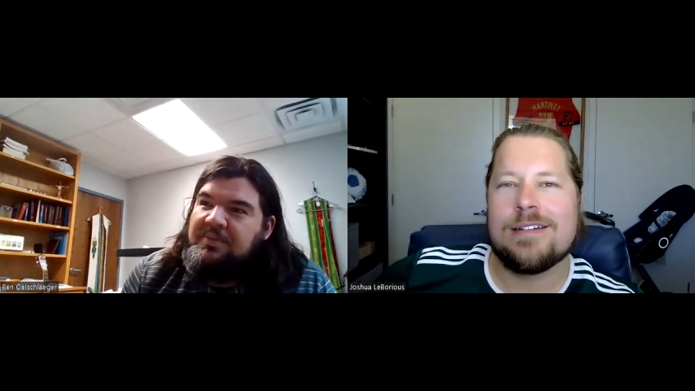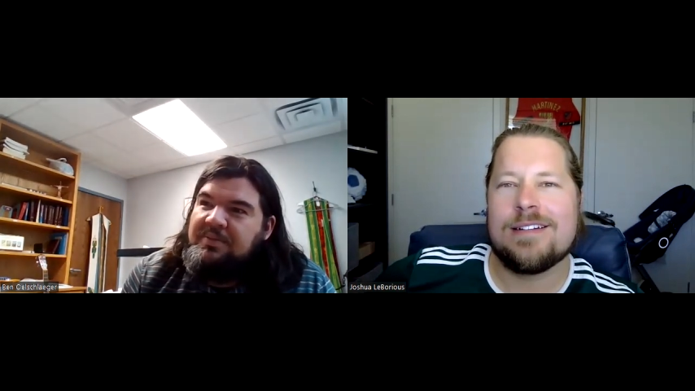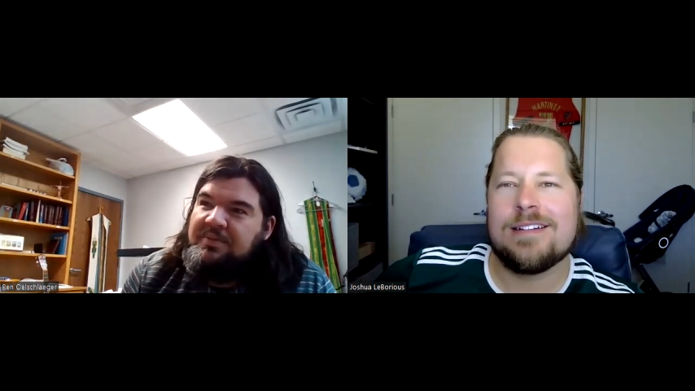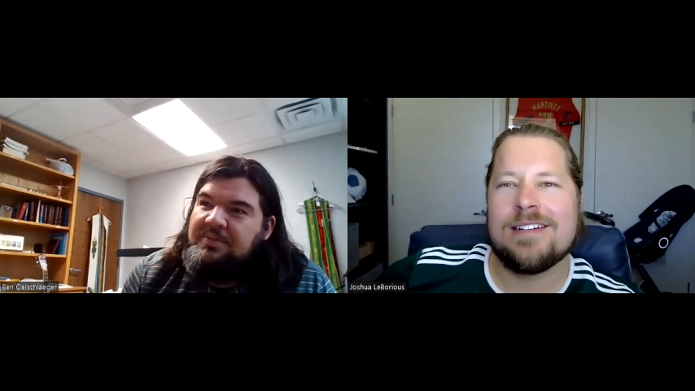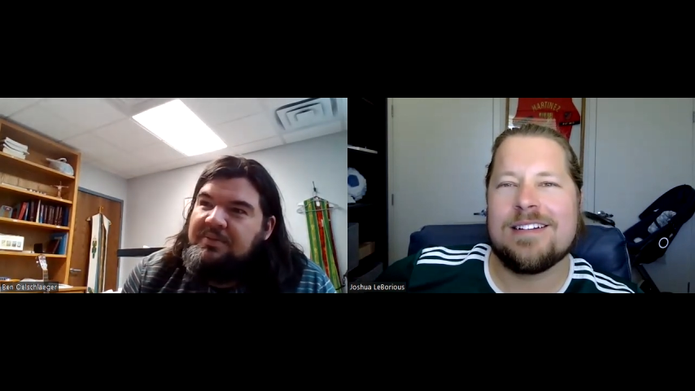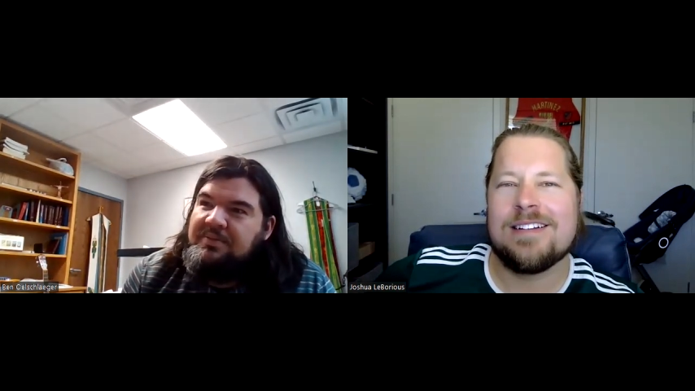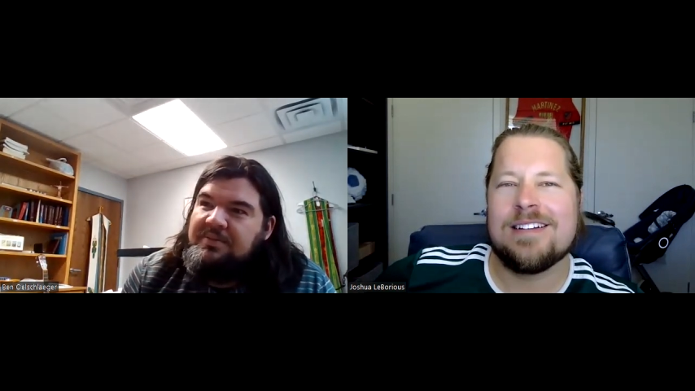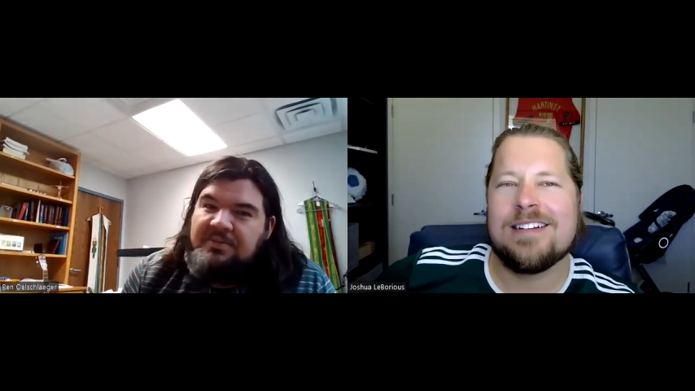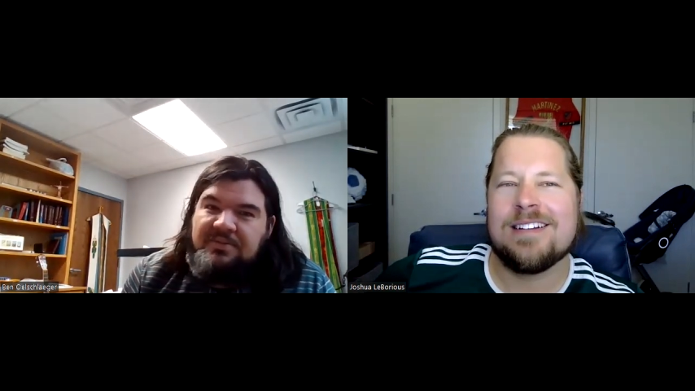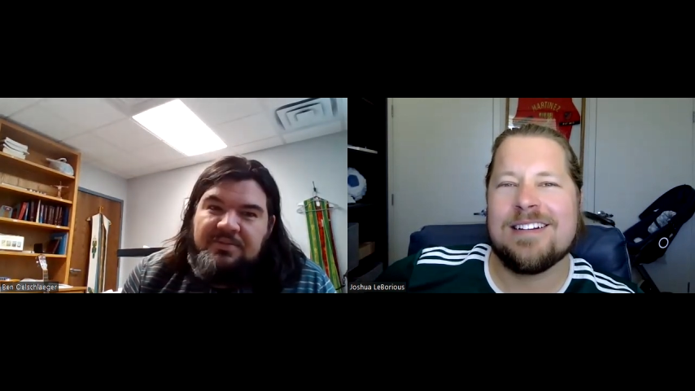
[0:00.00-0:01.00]

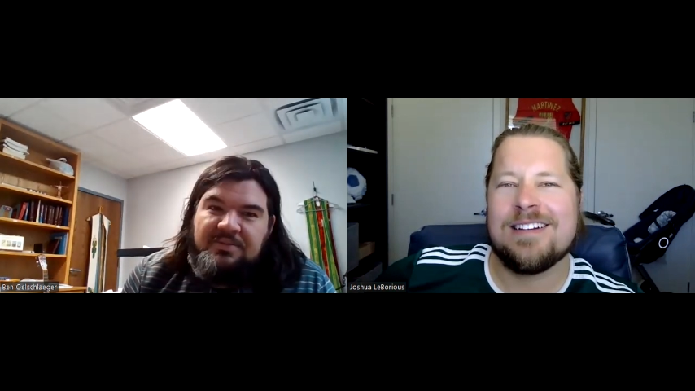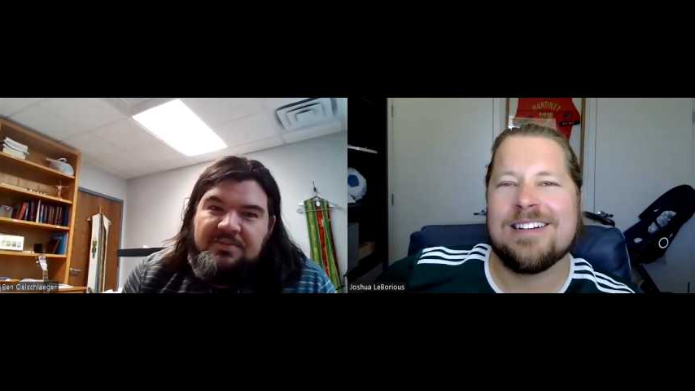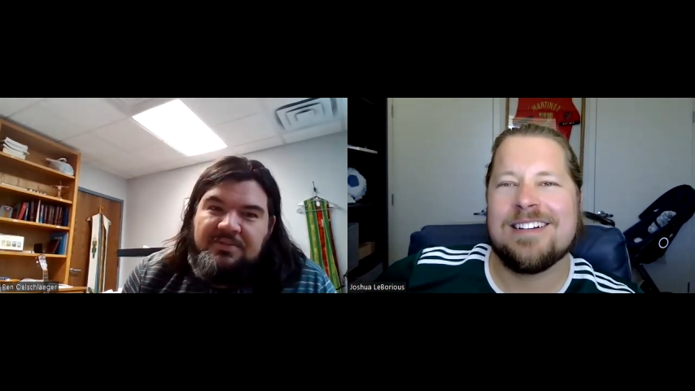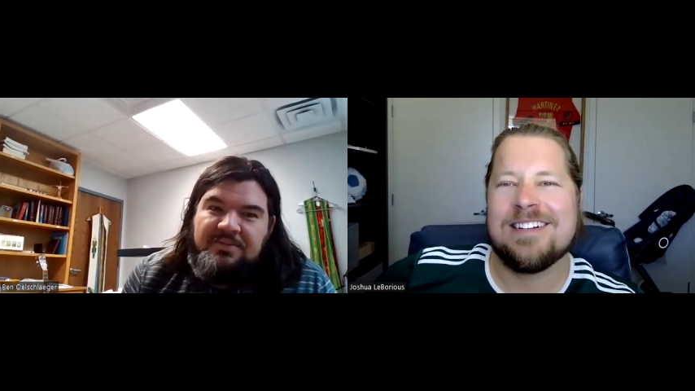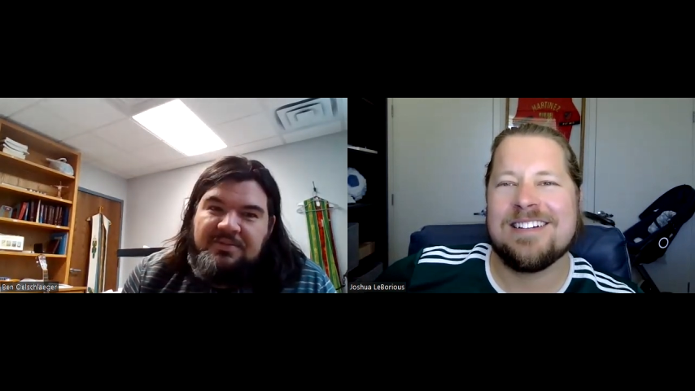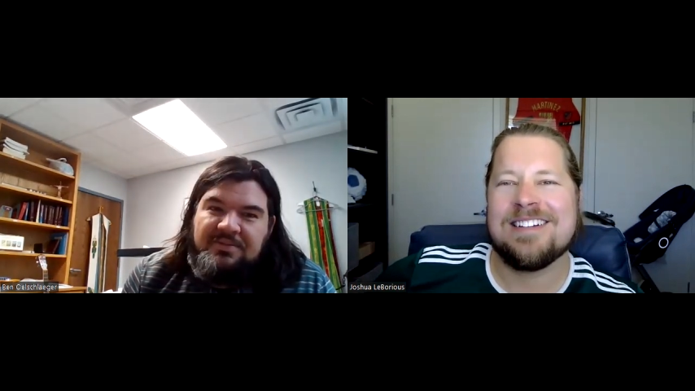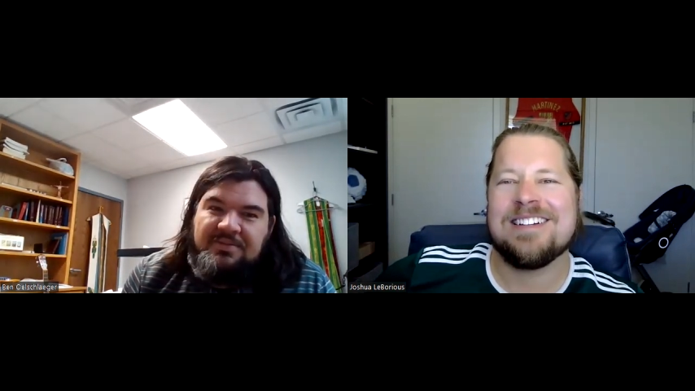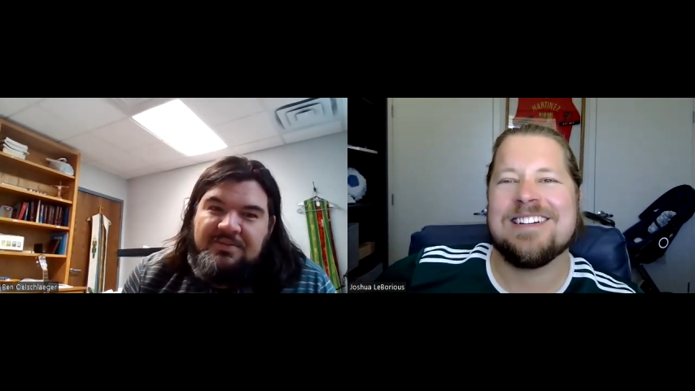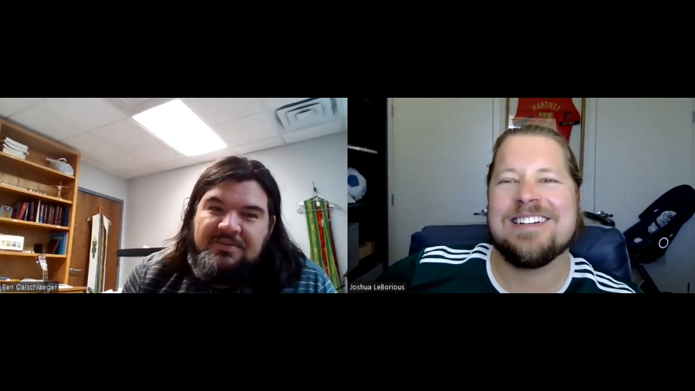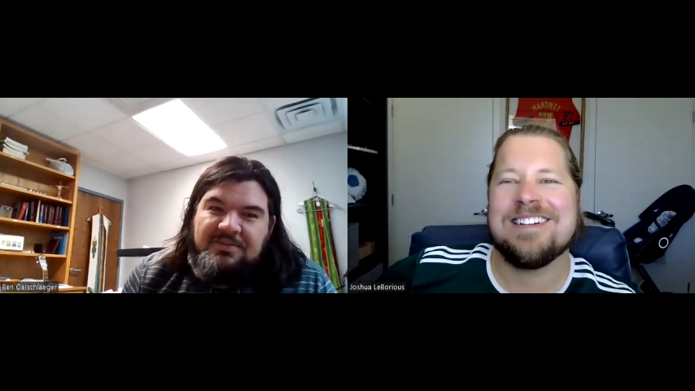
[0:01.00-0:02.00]

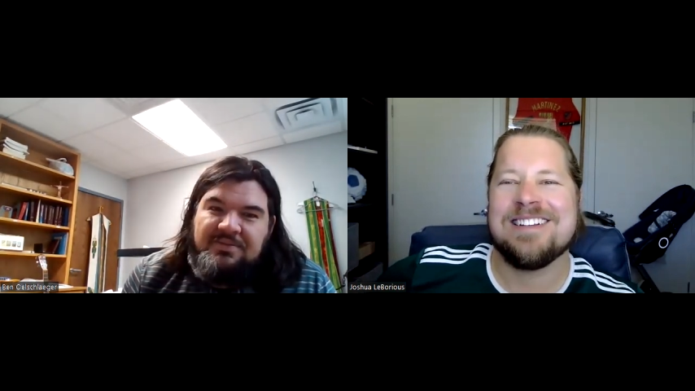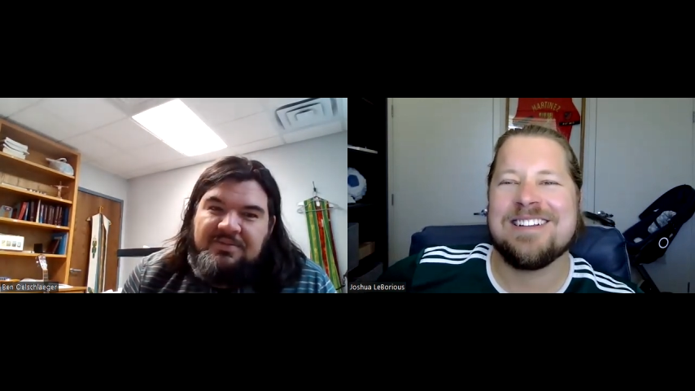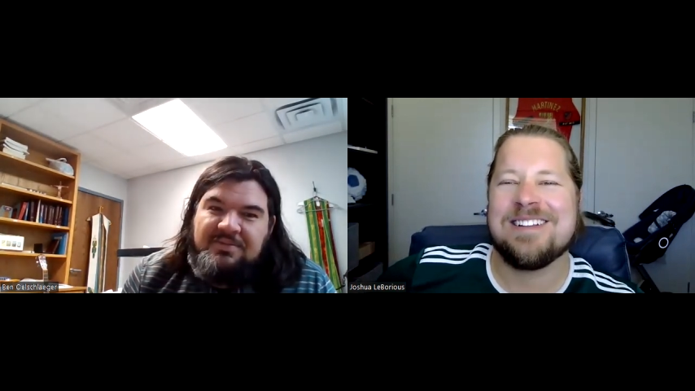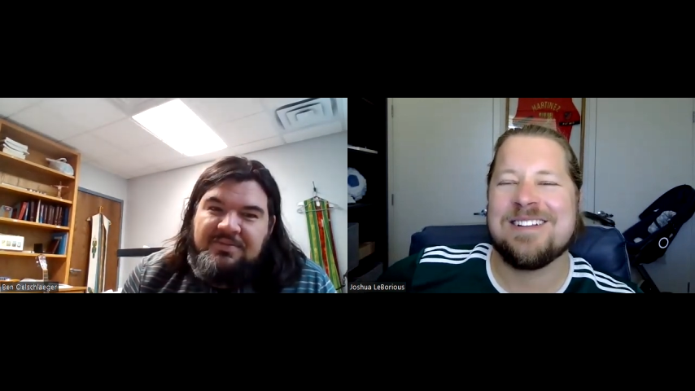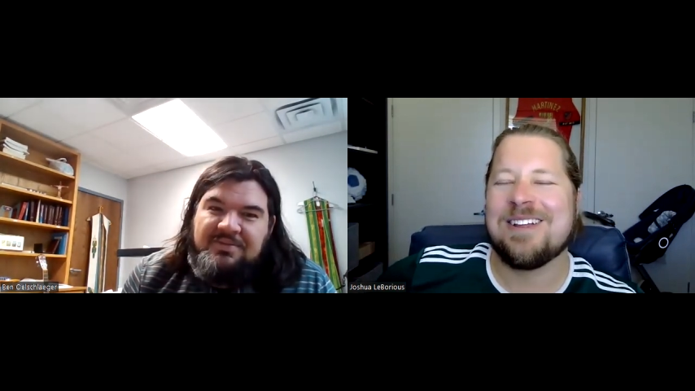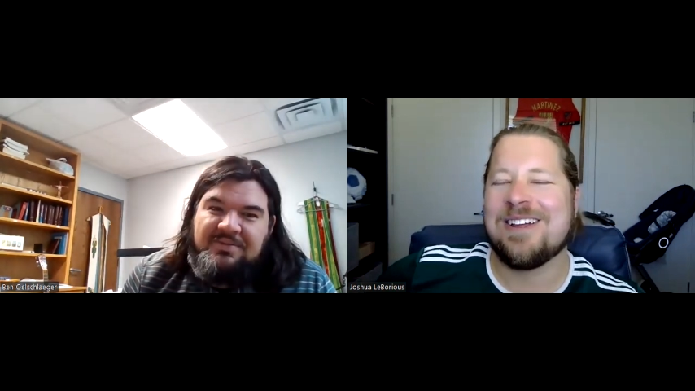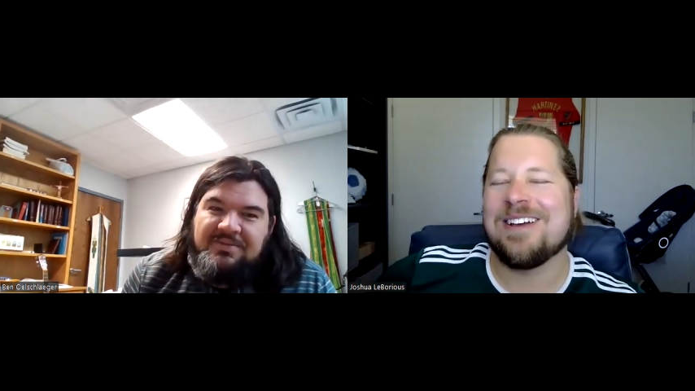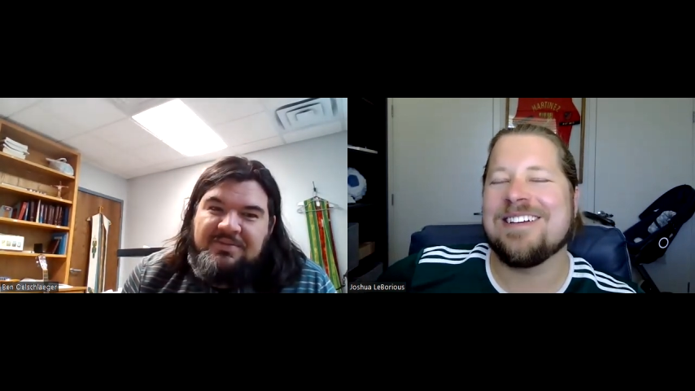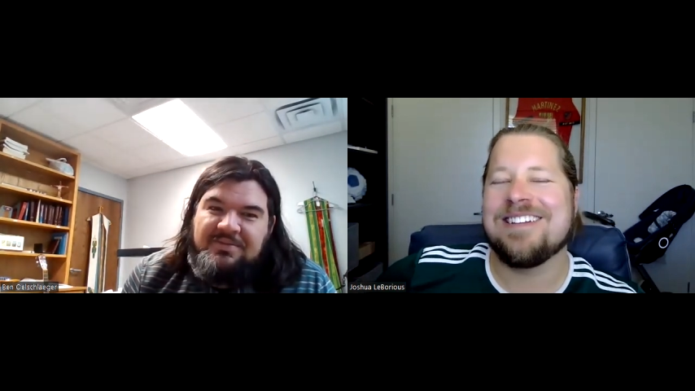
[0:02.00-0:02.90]
Nothing is said.